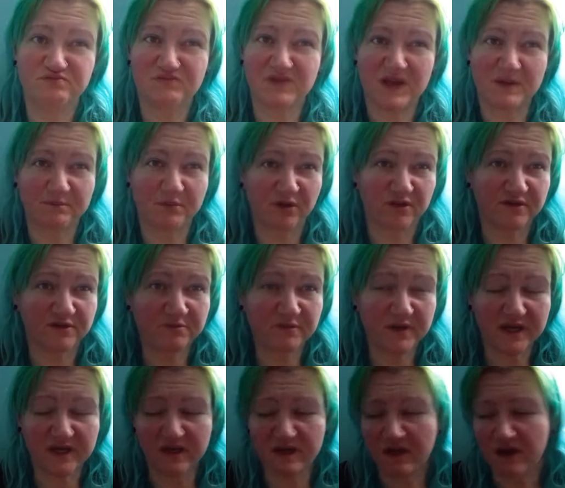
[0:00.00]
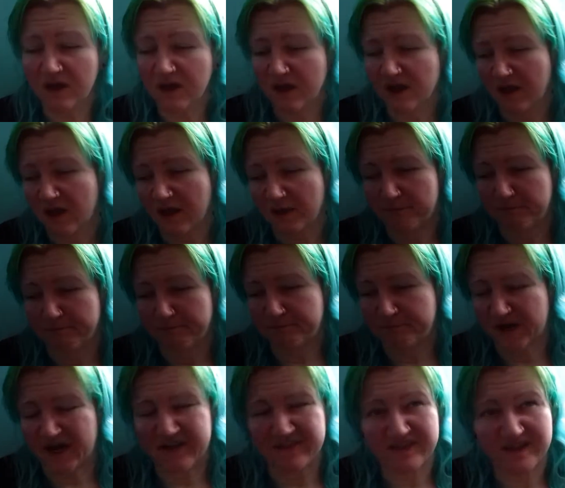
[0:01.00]
It bothered me.
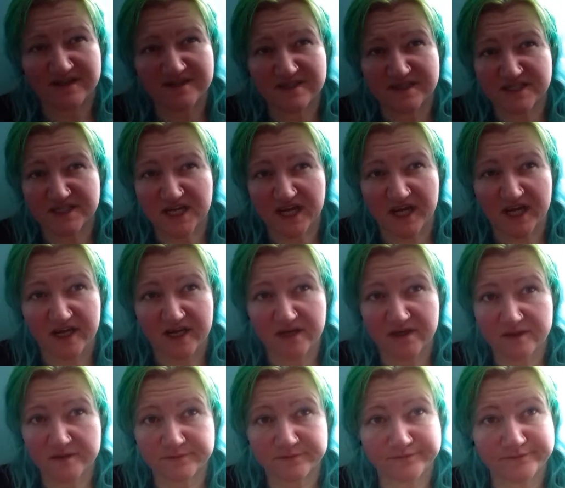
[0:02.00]
But at the end of the day,